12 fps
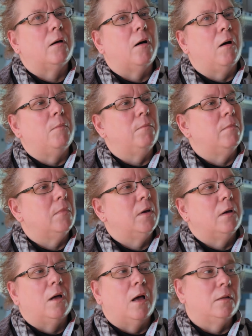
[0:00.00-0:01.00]

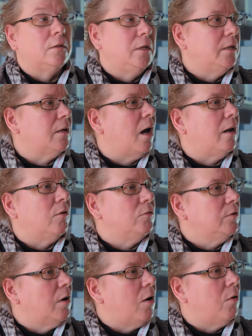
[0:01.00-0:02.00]
At least I
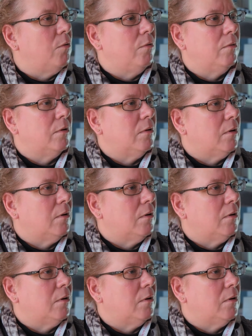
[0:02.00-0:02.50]
don't know